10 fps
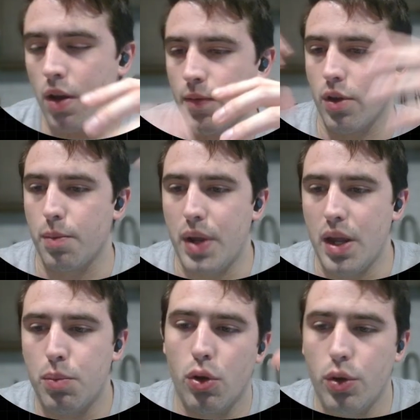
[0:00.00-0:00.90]
for the
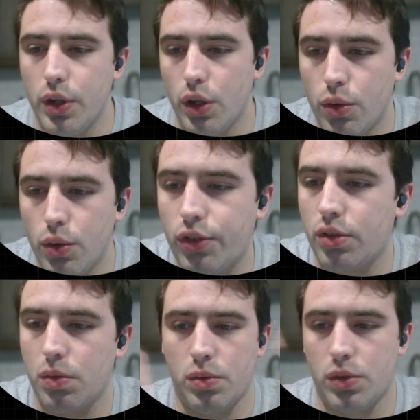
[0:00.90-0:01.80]
people who
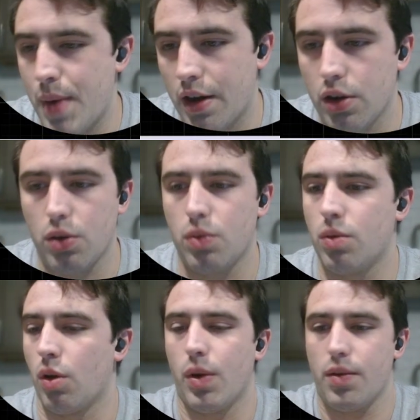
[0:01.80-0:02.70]
use tobacco
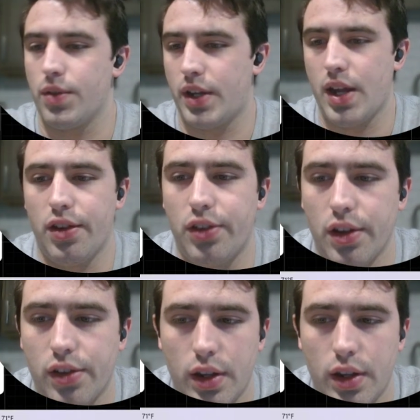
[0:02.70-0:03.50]
or whatever the case is.